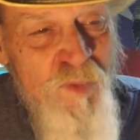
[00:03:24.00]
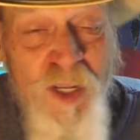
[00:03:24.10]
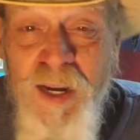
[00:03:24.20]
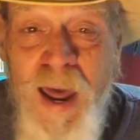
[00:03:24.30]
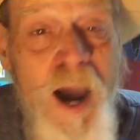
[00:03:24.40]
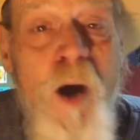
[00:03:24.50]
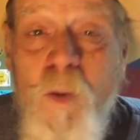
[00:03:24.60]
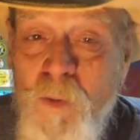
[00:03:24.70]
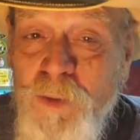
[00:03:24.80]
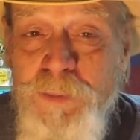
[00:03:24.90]
to now,
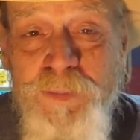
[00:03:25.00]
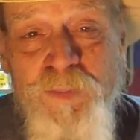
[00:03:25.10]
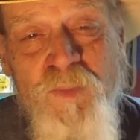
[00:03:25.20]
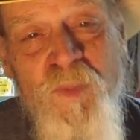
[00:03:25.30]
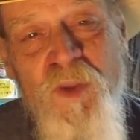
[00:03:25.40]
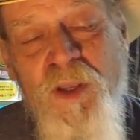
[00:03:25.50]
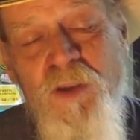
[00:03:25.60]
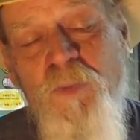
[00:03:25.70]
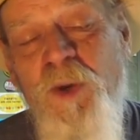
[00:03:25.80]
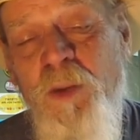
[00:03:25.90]

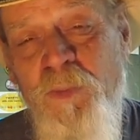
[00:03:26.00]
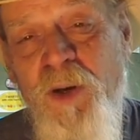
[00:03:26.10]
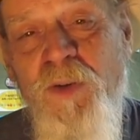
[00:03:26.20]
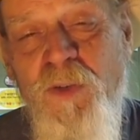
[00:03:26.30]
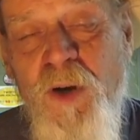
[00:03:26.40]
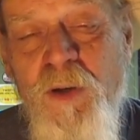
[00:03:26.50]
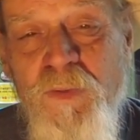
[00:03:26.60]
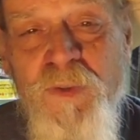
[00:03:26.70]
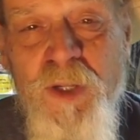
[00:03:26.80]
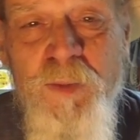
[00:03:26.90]
it's been a bitter
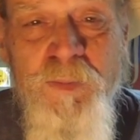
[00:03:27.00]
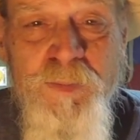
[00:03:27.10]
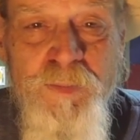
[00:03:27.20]
struggle for them.